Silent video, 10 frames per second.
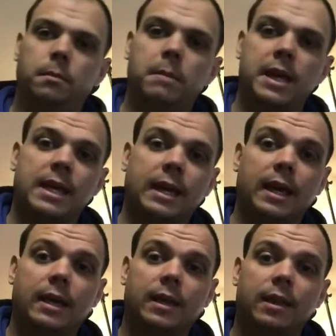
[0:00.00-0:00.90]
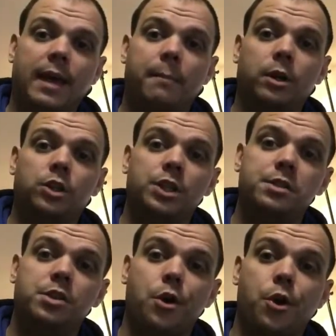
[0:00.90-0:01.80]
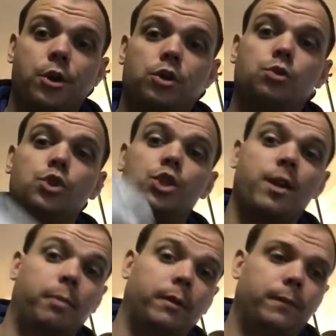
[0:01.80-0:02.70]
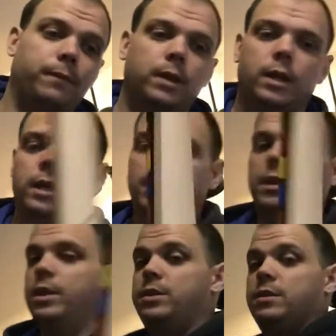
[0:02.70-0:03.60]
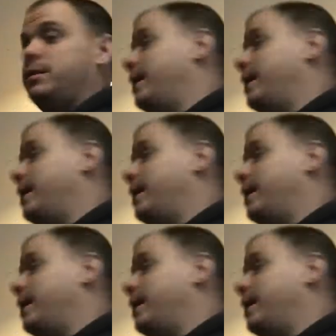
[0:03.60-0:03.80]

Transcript: making it that much easier to ship. This does